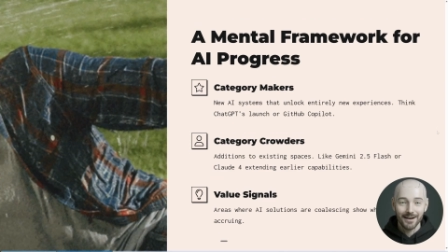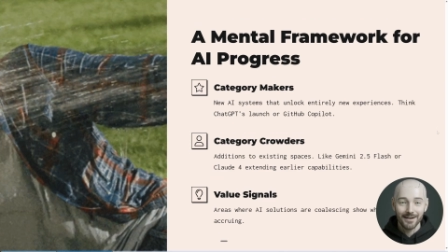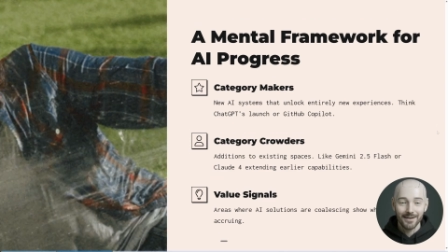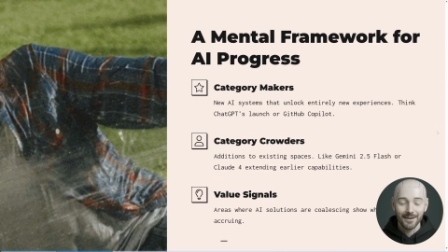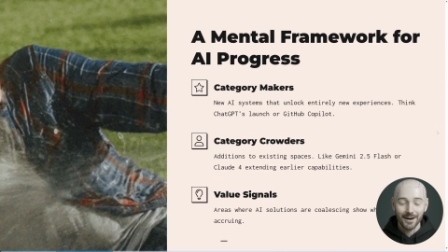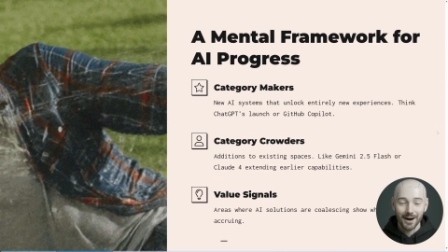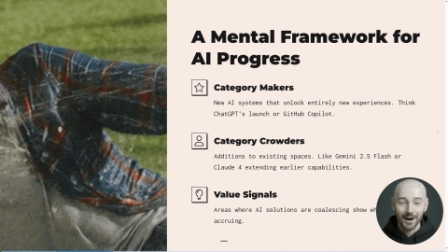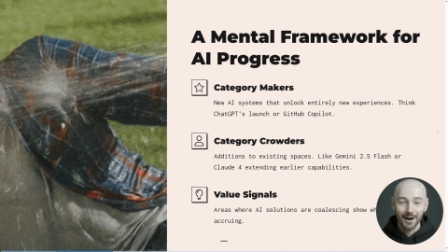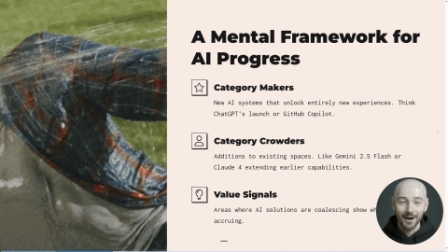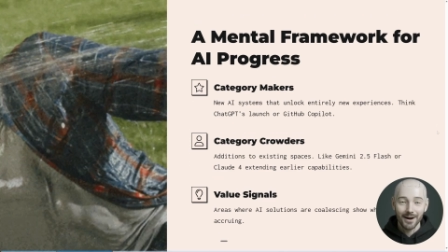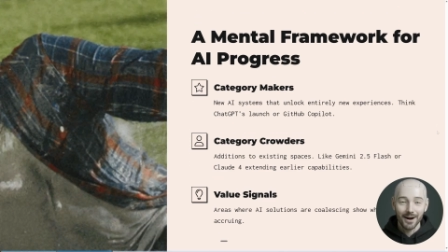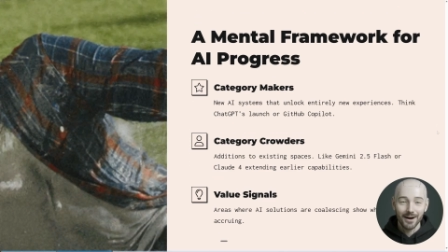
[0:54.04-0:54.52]

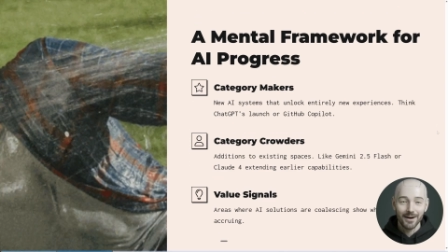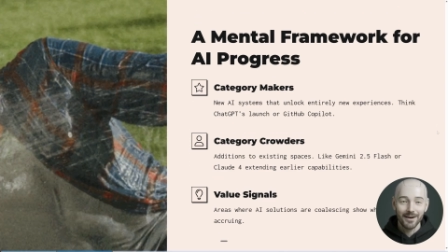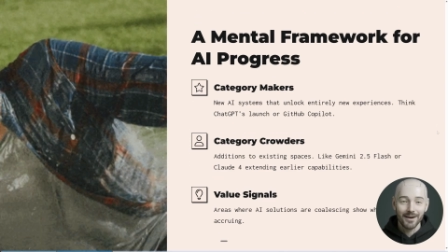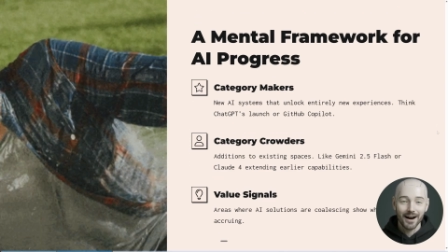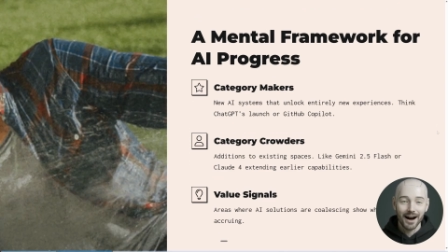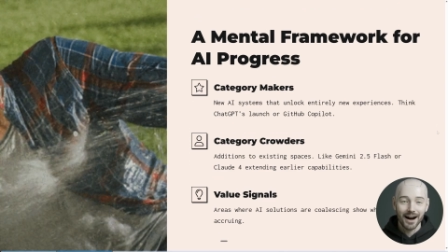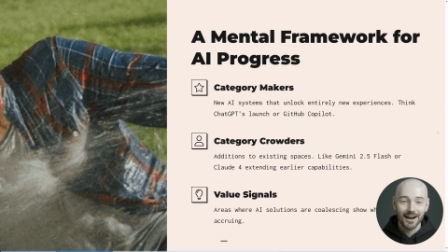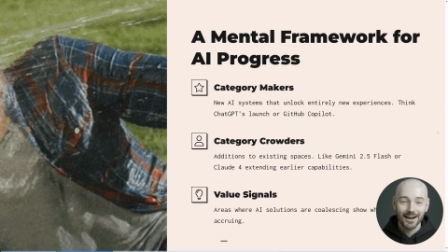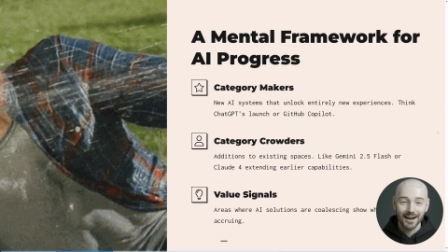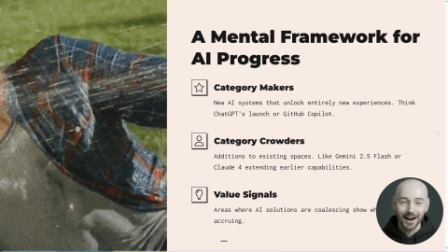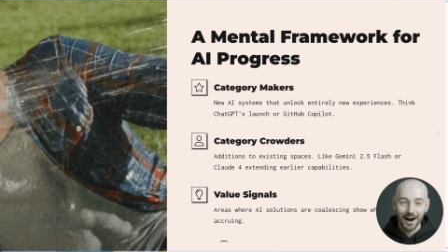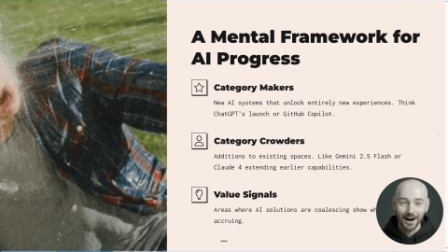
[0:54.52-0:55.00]
Google
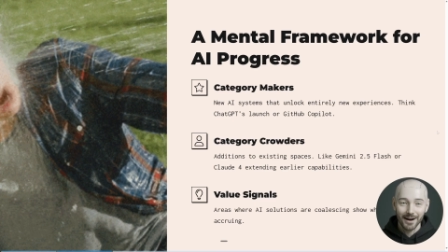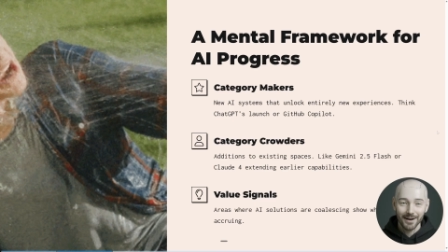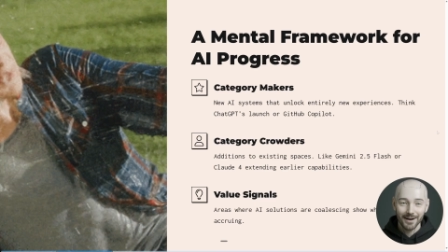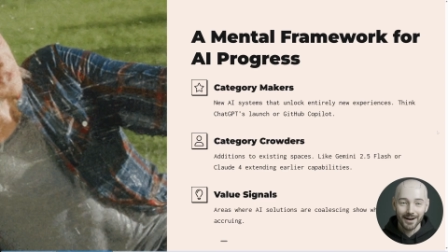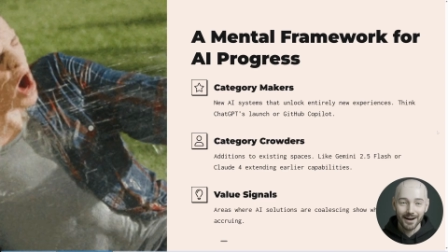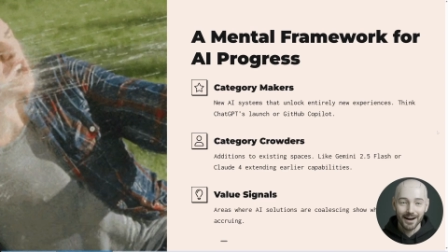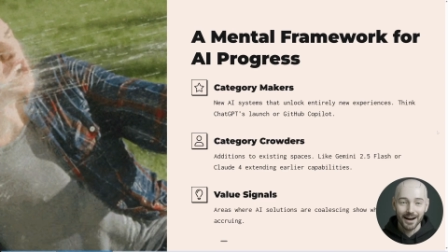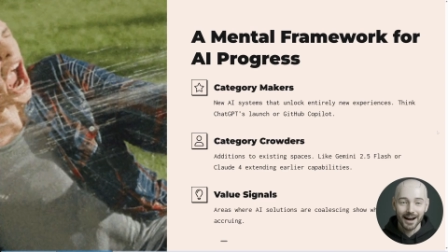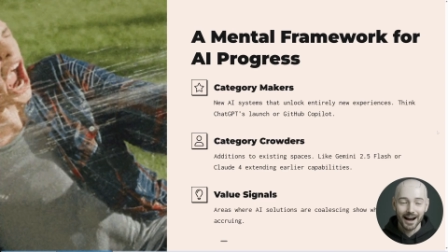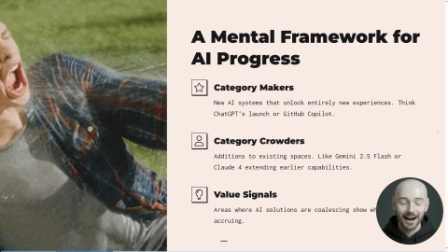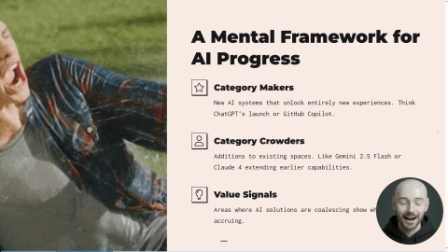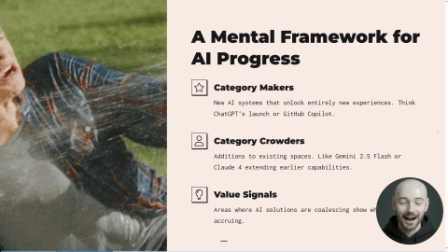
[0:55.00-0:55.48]
alone
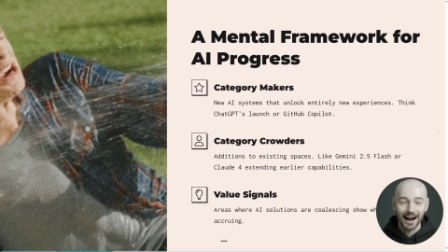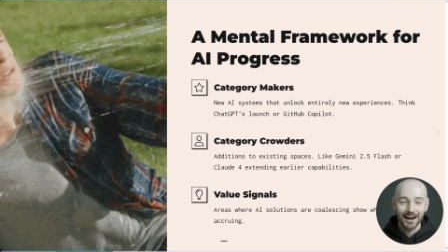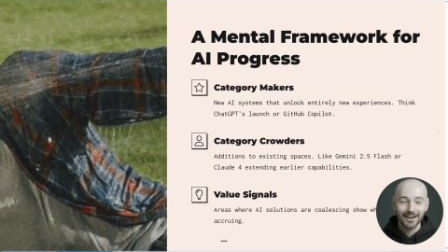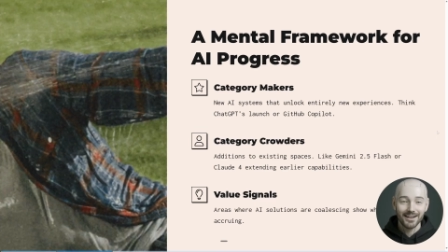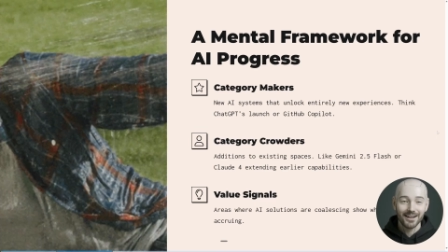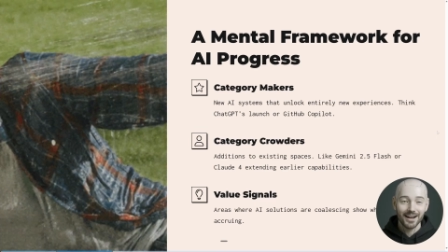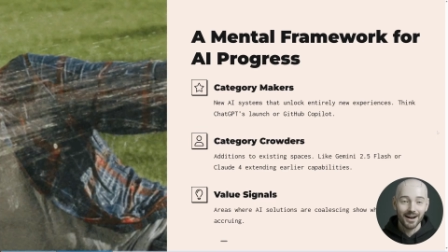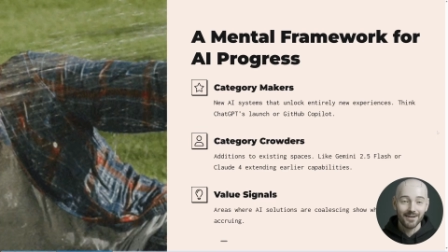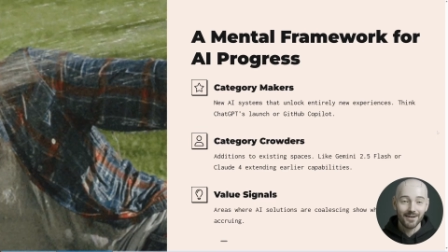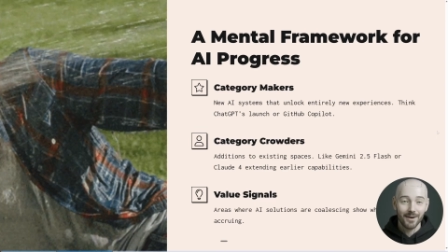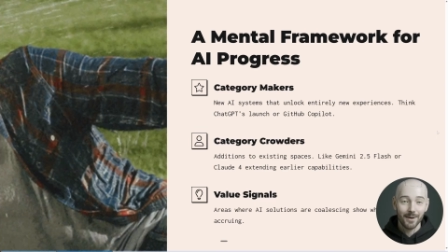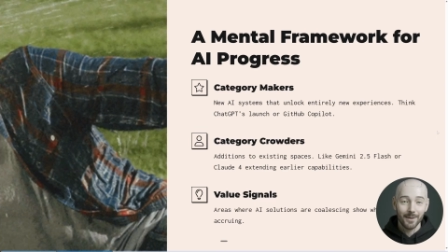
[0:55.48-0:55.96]

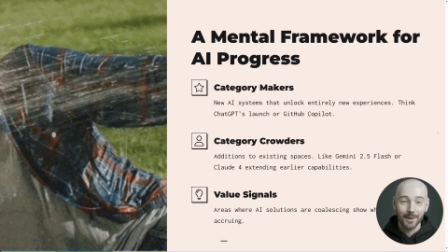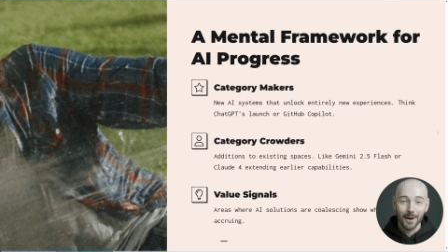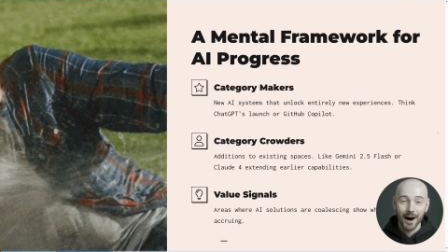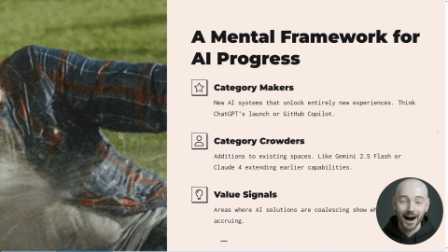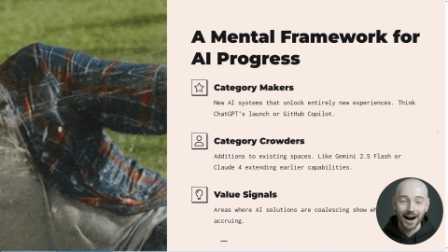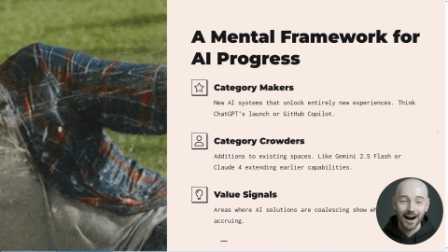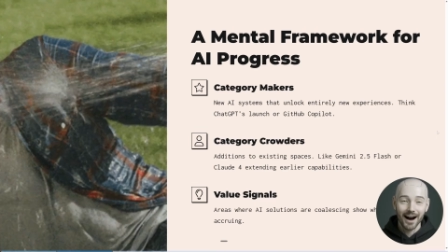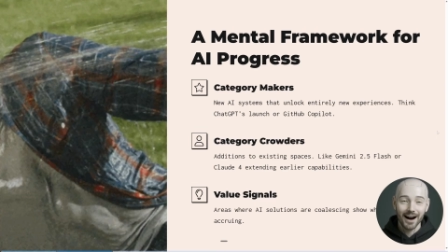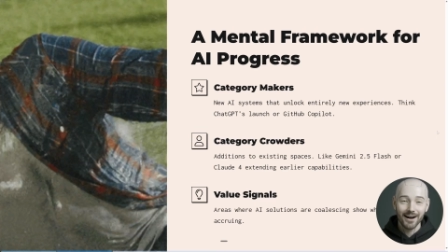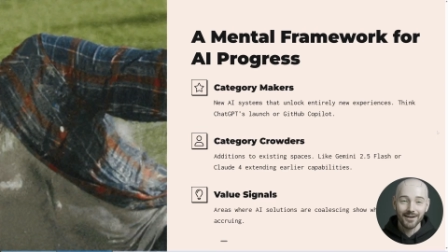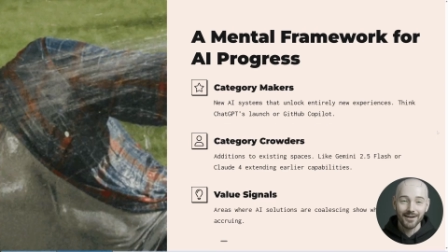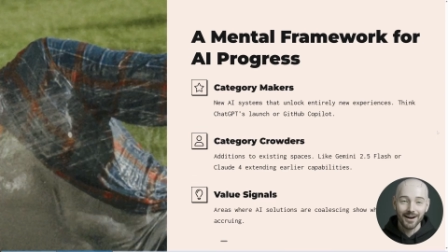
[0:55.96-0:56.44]
announced over
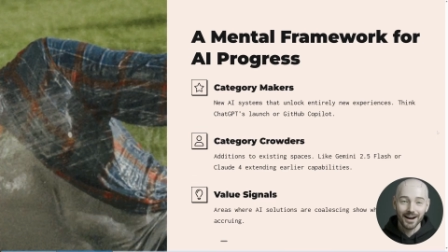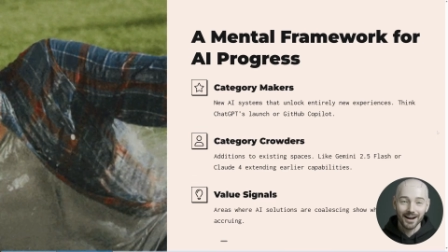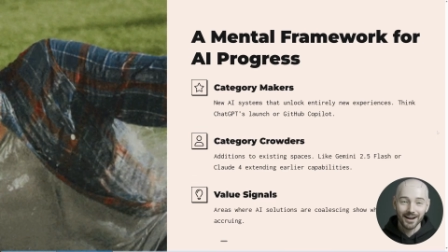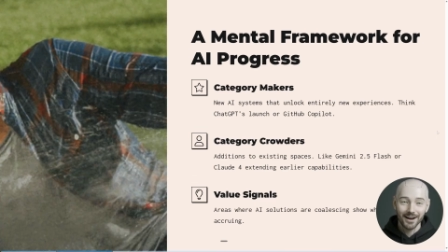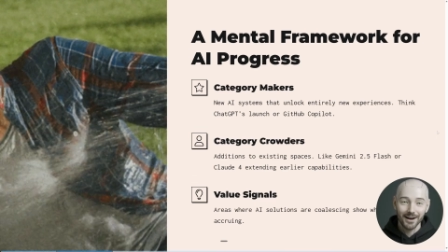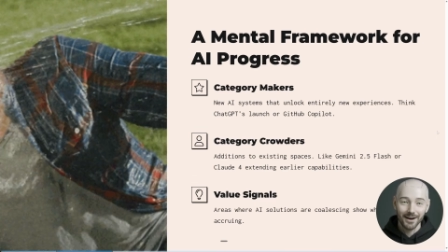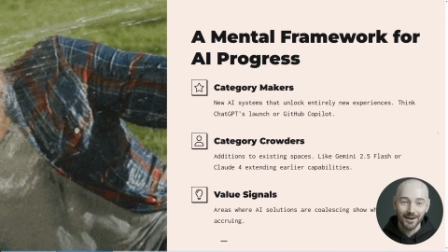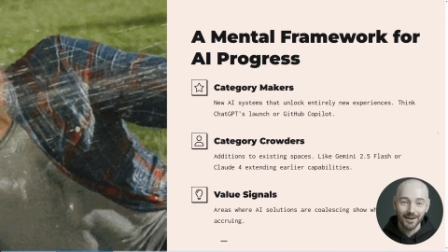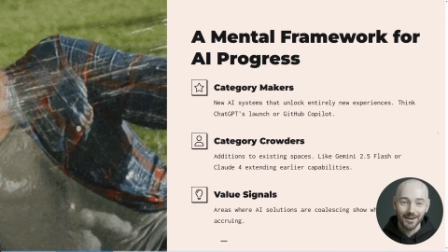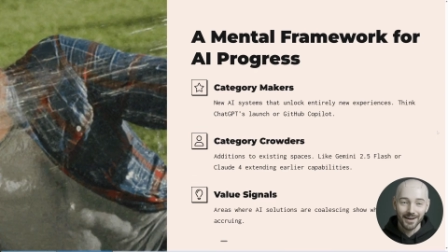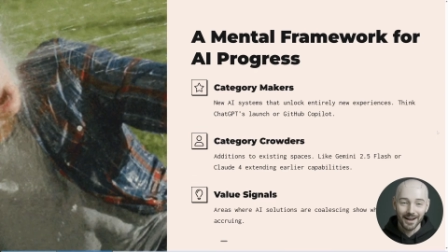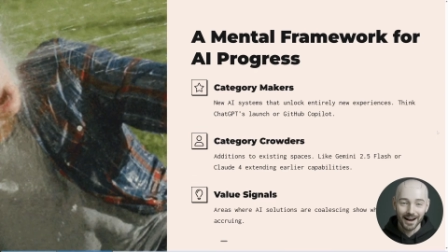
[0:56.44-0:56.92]
100
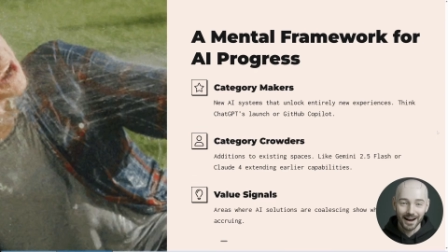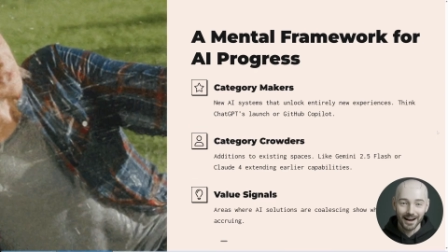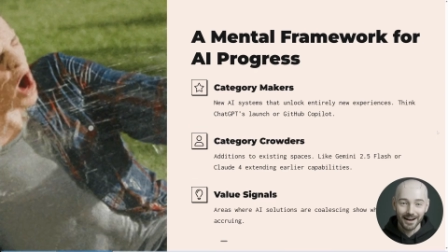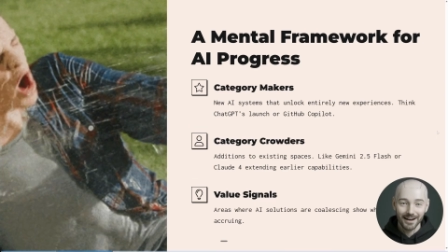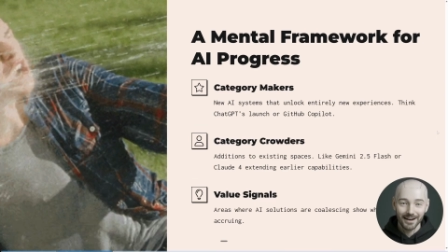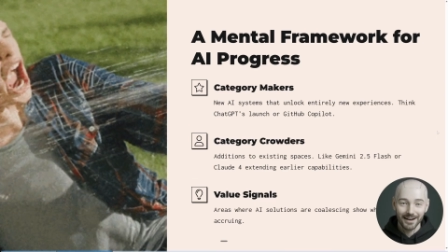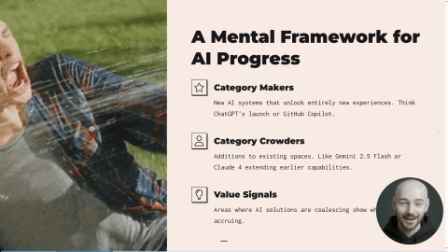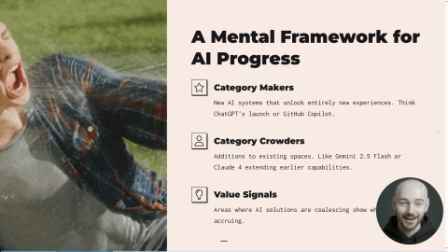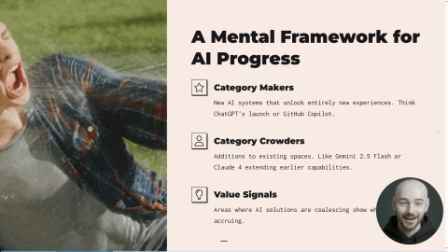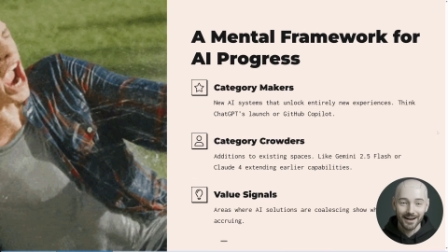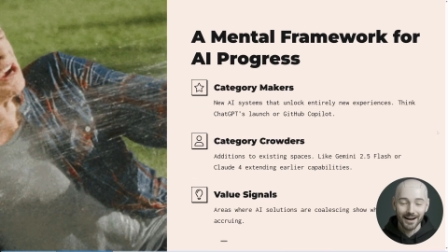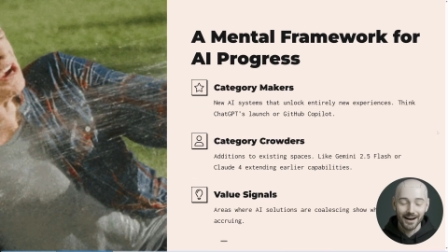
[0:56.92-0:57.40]
new
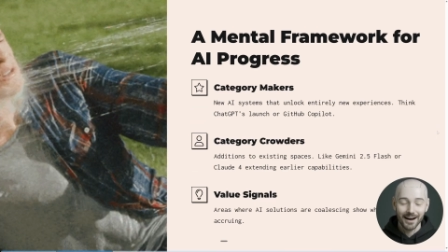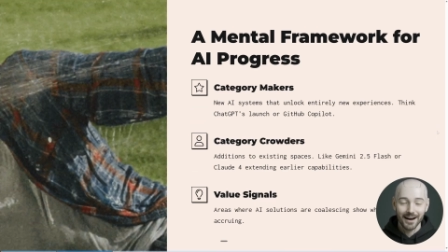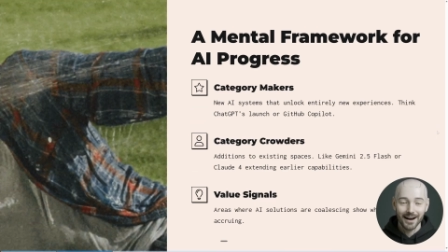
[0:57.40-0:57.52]
things.